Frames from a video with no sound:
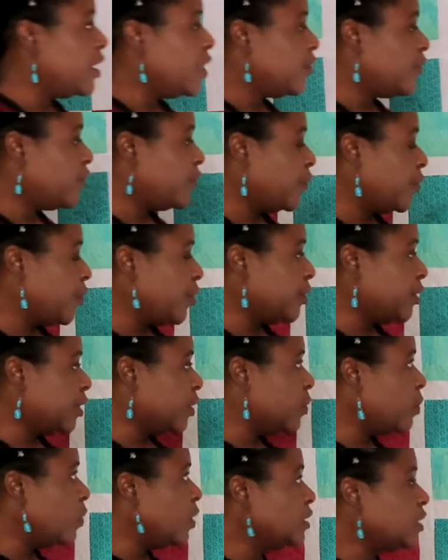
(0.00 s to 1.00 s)
For the
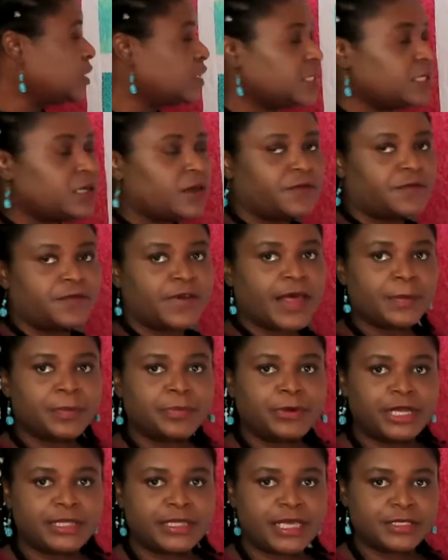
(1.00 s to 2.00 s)
quantity of
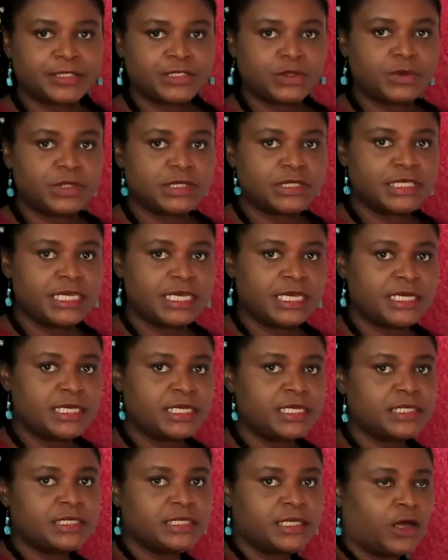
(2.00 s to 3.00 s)
fabric that you would
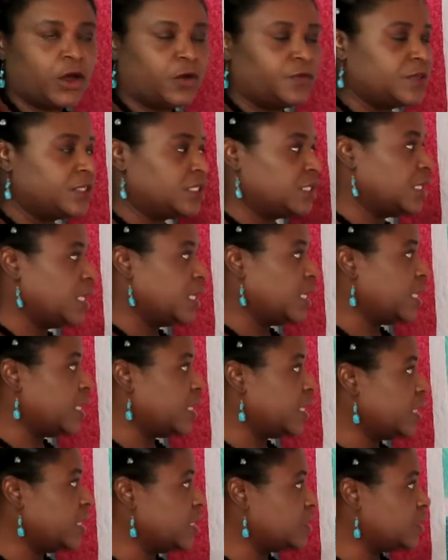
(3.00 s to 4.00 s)
need, obviously,
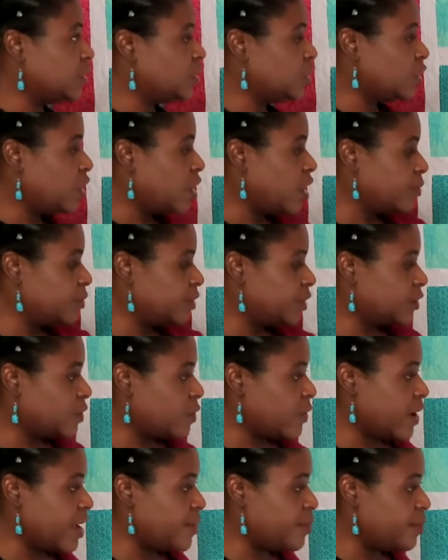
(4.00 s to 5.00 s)
is a charm
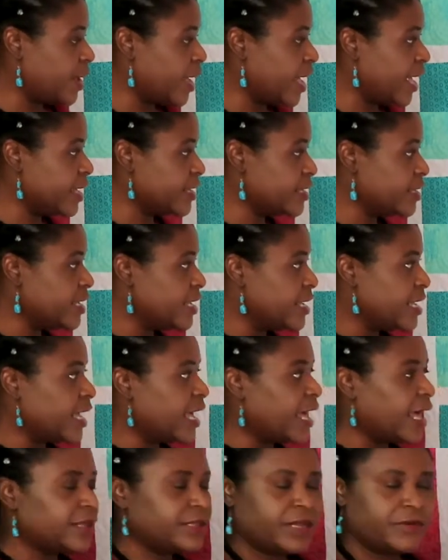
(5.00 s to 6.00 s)
square pack,
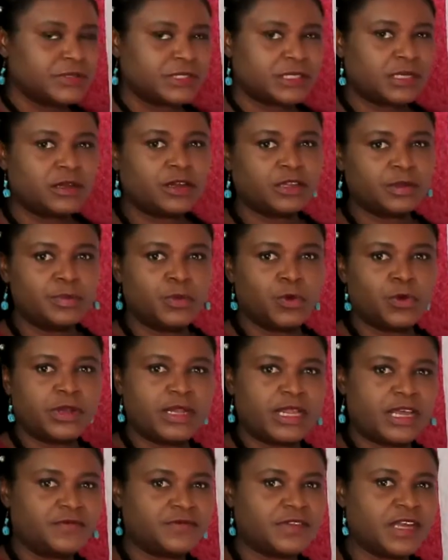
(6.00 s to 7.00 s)
and there is a lot more
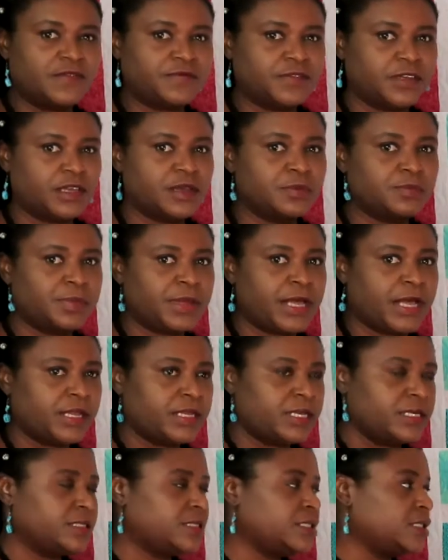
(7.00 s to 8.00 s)
left after
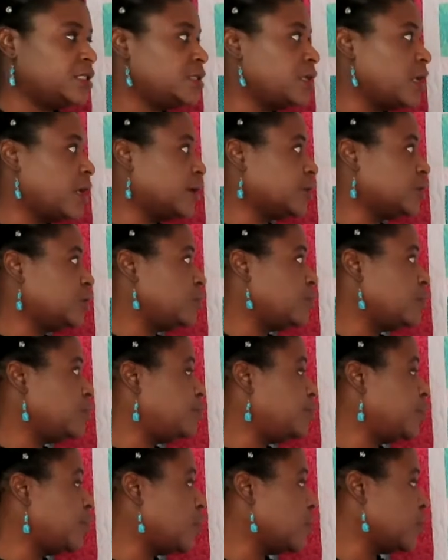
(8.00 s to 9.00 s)
compiling this actual
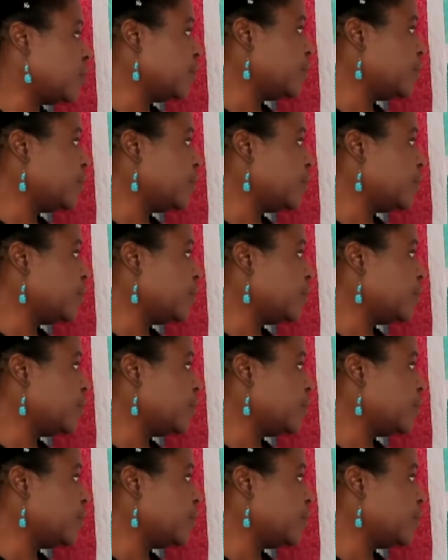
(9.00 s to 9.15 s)
block.